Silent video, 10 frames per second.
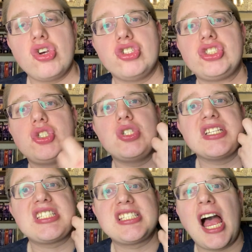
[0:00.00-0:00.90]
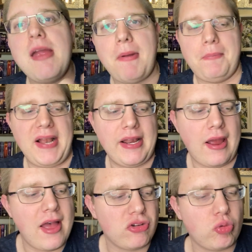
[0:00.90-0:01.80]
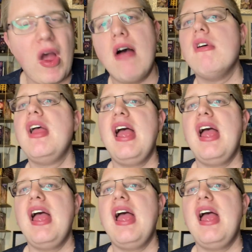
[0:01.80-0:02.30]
us to the Cyber Planet as well.